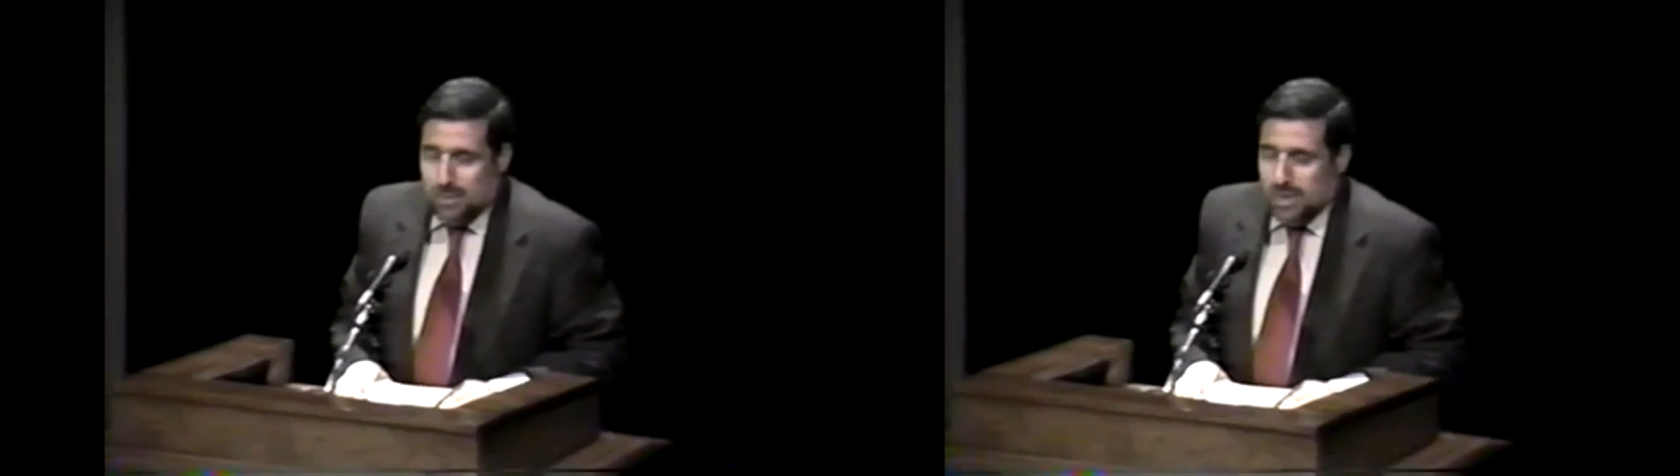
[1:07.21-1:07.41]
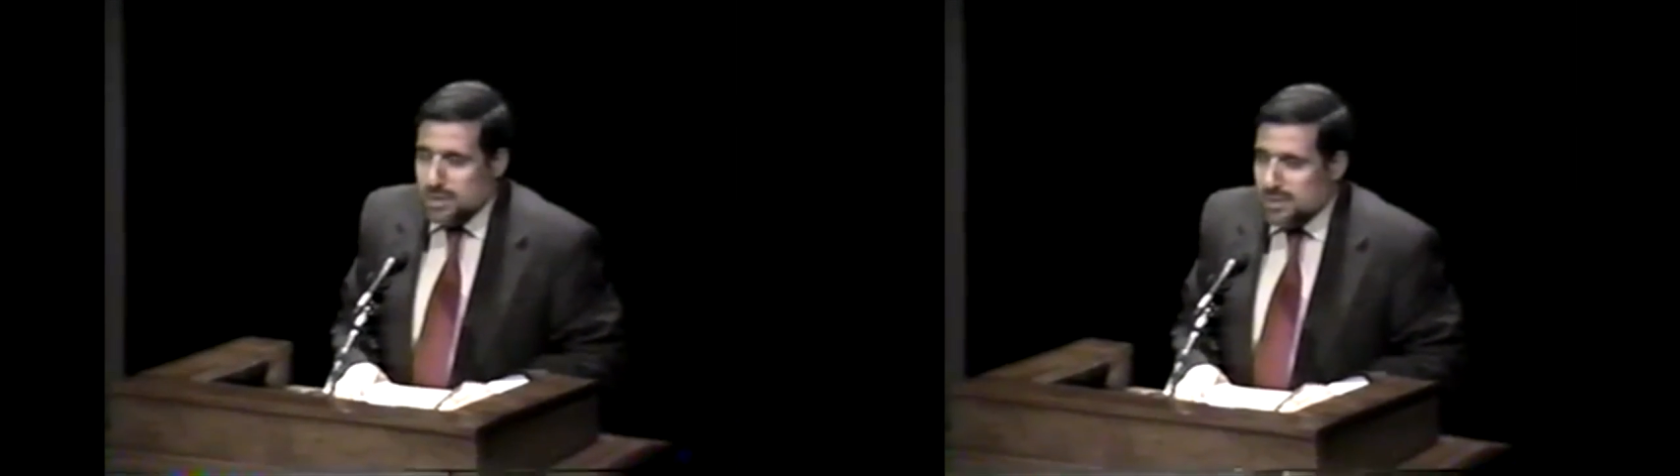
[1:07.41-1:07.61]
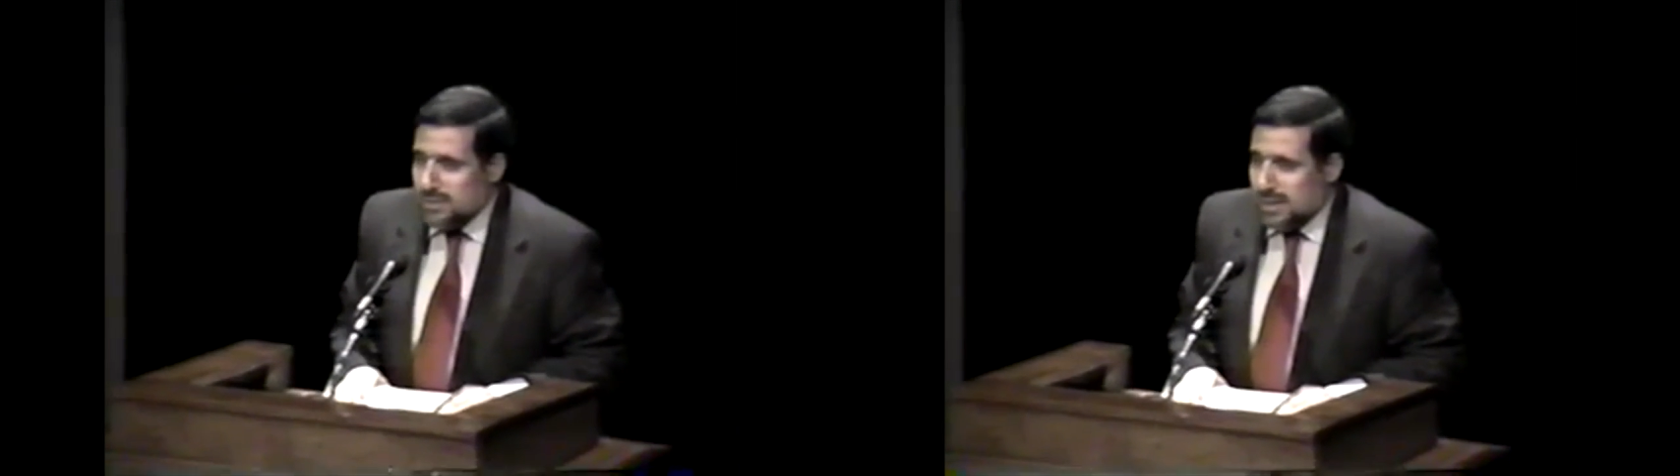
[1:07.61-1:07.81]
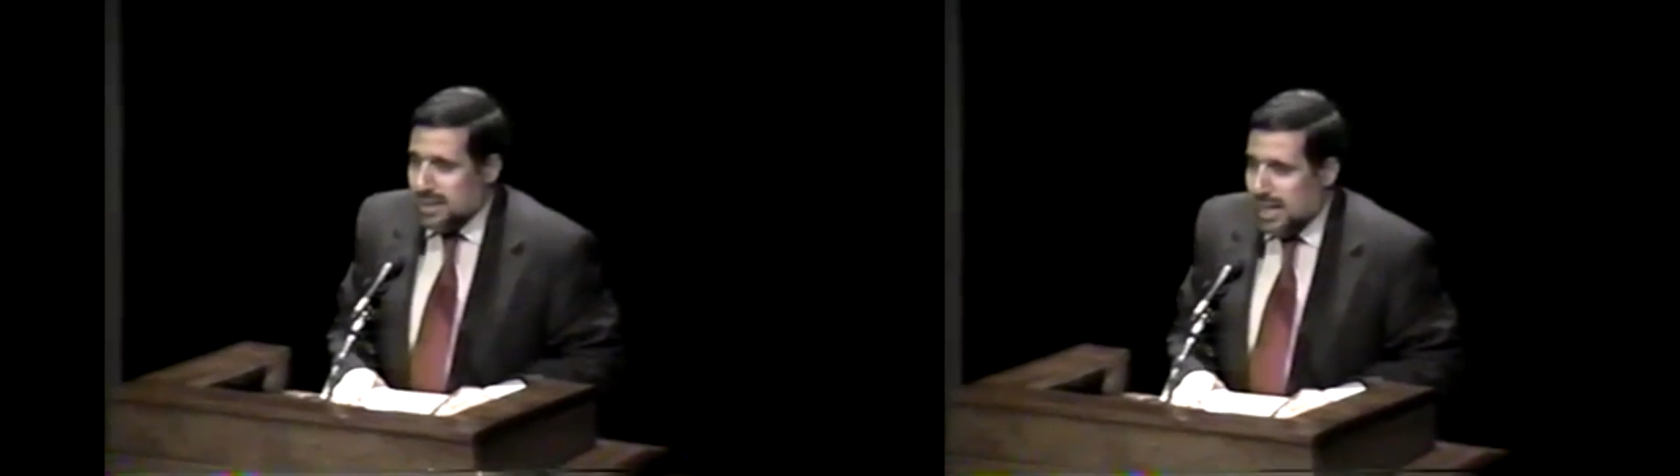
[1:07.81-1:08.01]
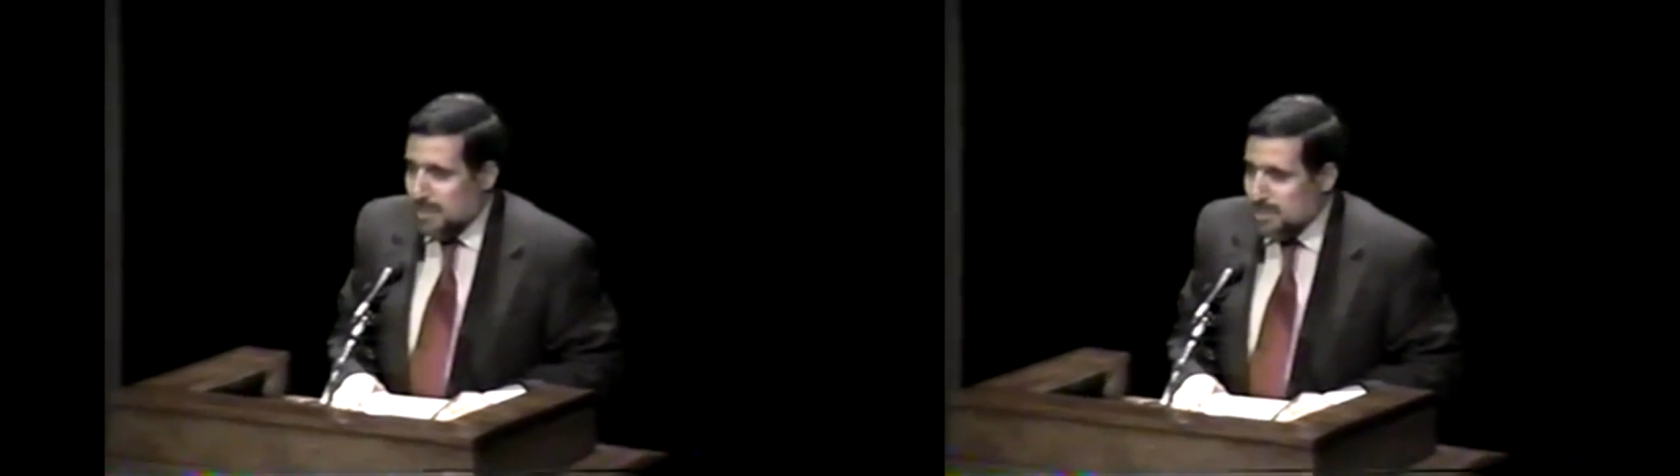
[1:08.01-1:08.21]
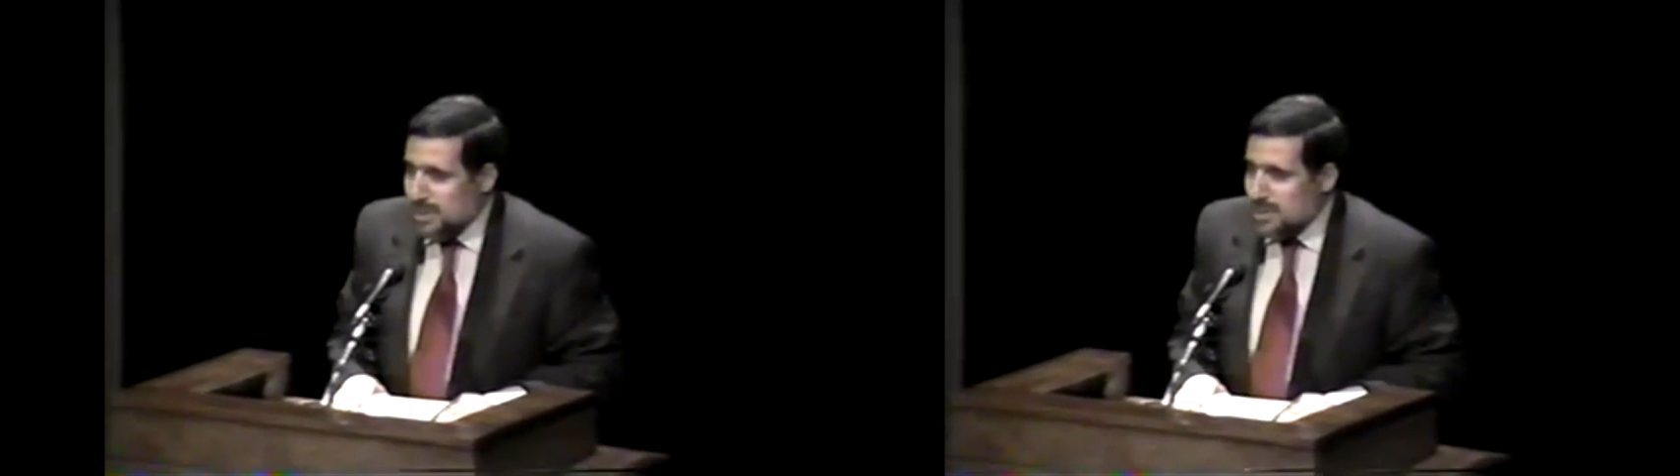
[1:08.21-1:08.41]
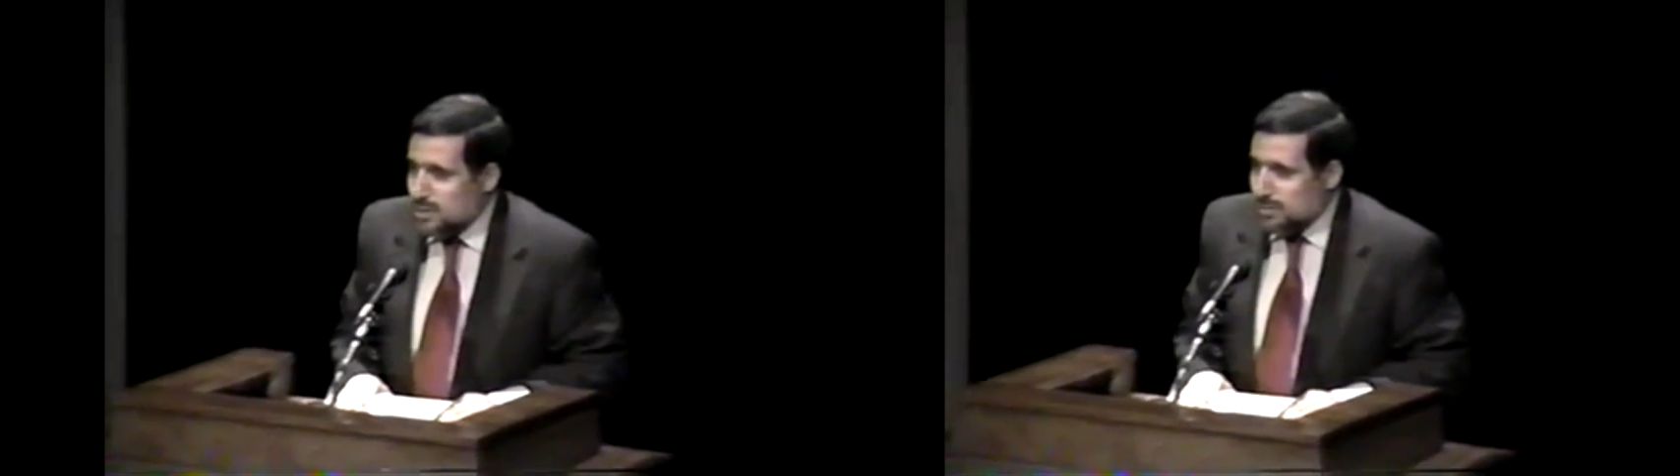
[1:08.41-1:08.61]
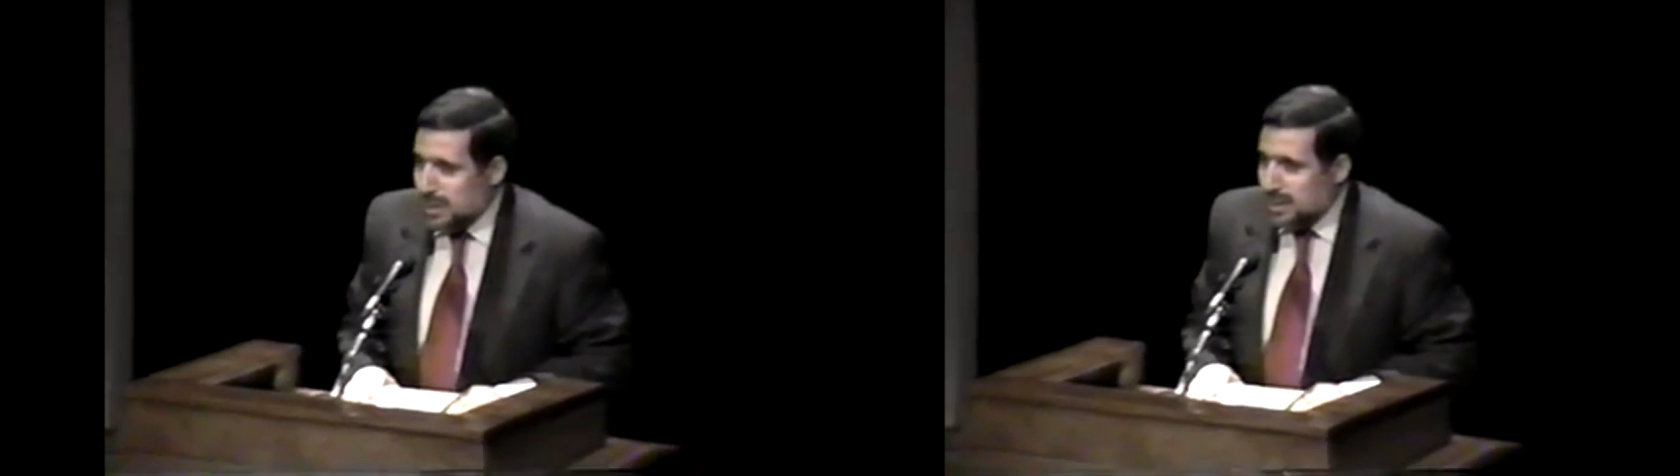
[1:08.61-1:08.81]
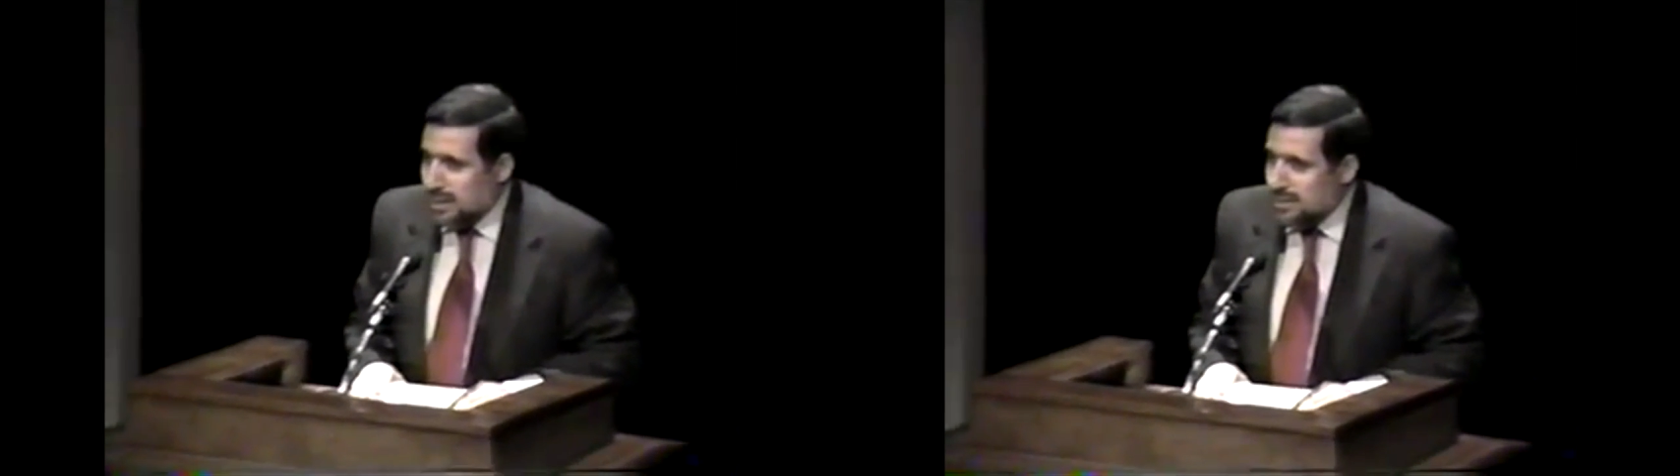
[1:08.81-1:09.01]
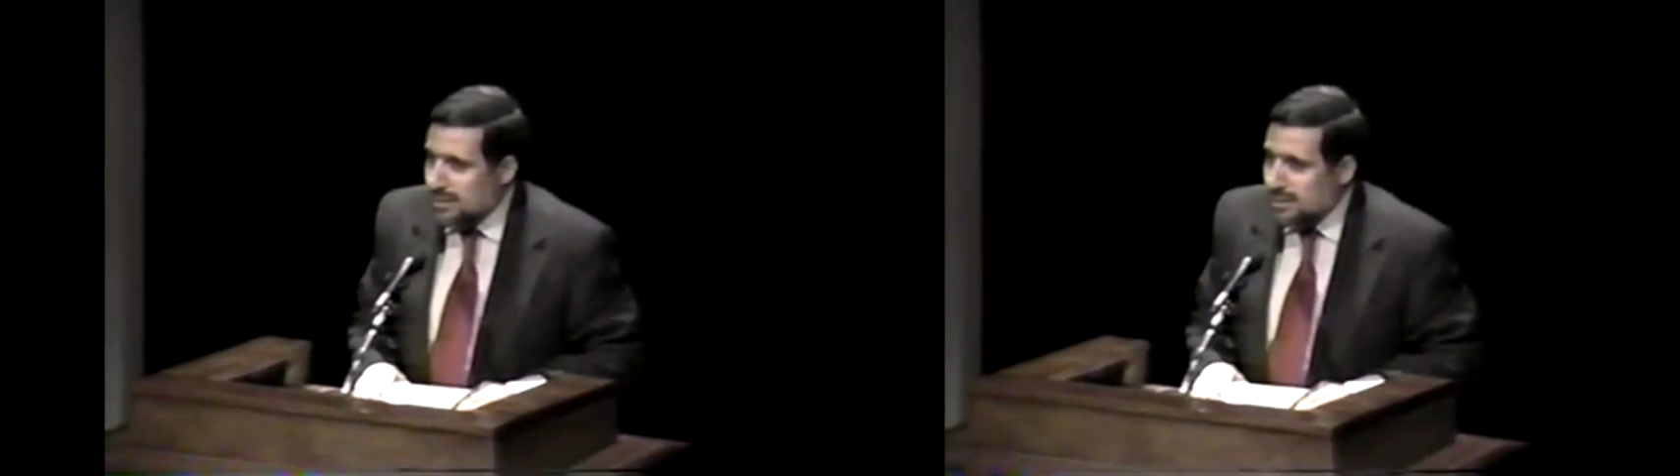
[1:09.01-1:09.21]
pleasure and happiness to be
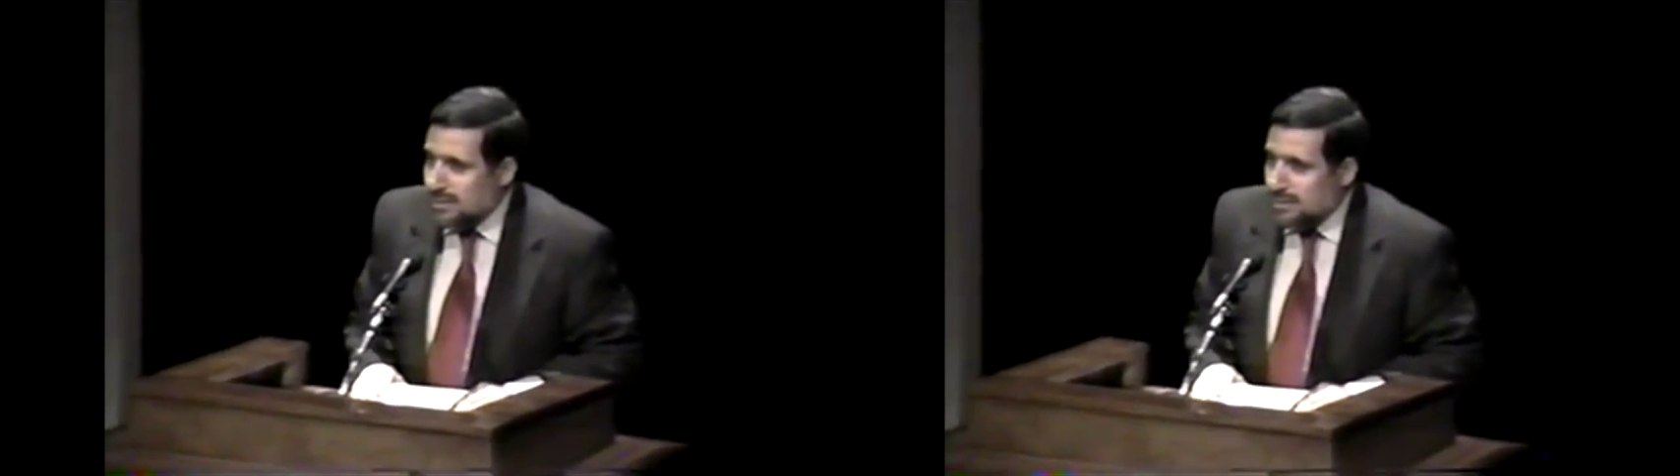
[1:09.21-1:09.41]
here.